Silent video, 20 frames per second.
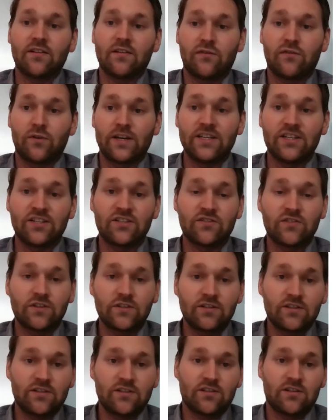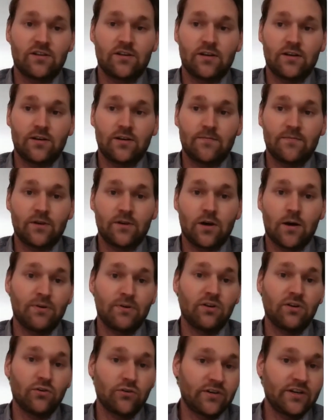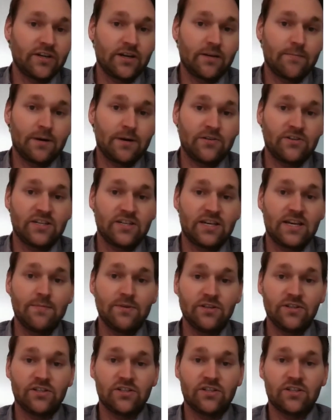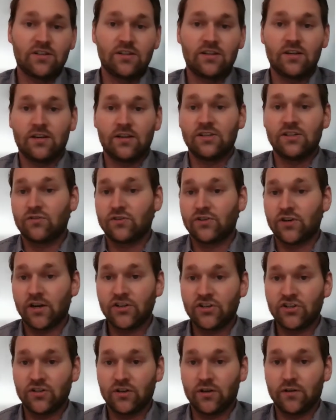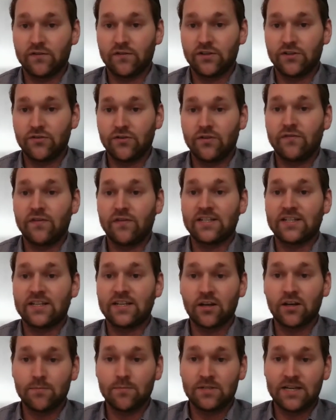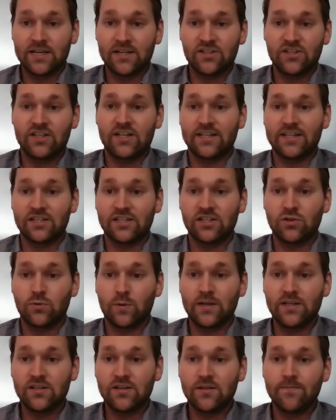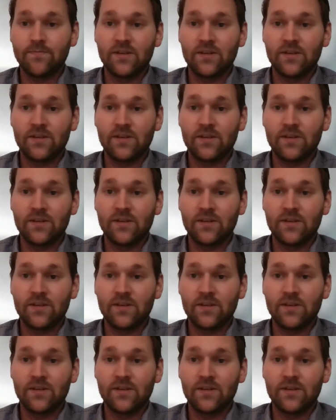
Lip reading: For instance, upon learning about the imminent introduction of the unified income tax in 1920,